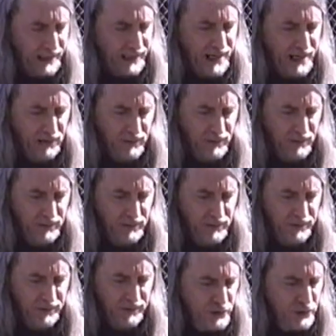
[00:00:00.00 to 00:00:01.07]
Now,
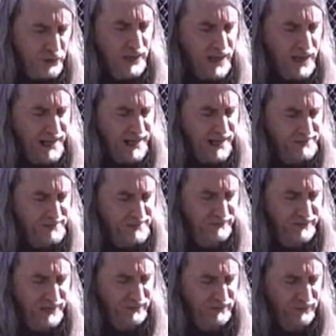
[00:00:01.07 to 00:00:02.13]
there are 2 kinds
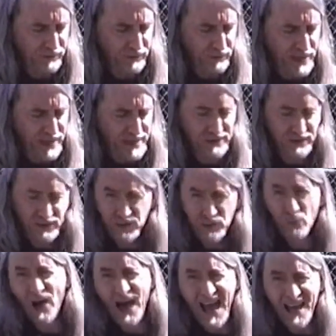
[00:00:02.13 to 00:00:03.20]
of dental floss.
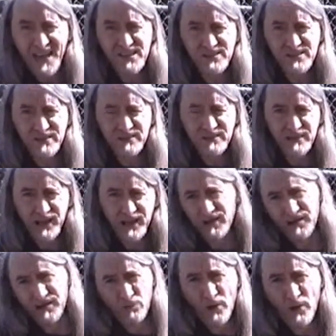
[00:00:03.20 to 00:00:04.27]
There's waxed and
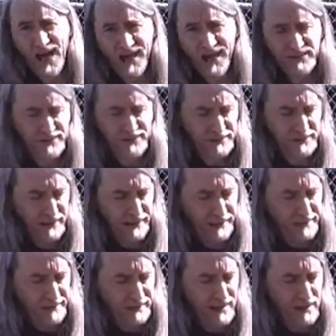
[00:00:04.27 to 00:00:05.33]
unwaxed.
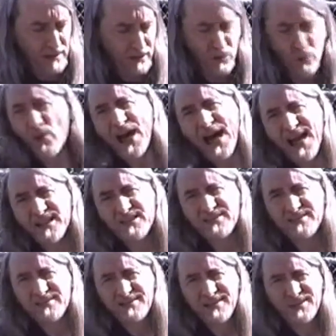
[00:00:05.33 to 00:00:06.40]
Now, the
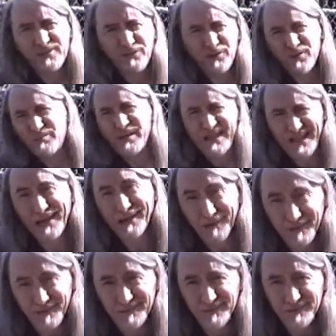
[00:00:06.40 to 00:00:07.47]
waxed is for the
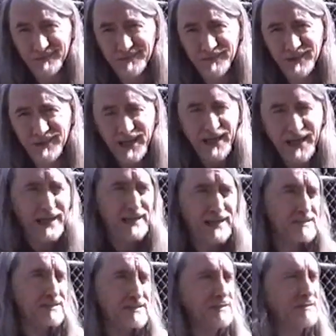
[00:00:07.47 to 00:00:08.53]
beginner.
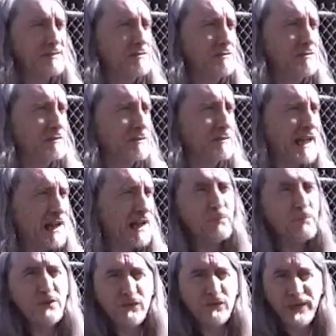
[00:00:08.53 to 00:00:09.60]
It's to
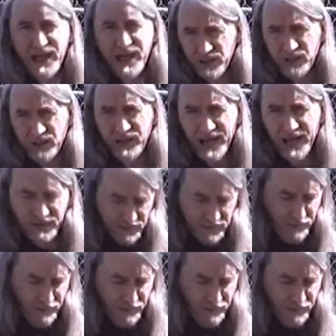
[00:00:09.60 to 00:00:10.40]
help you get that.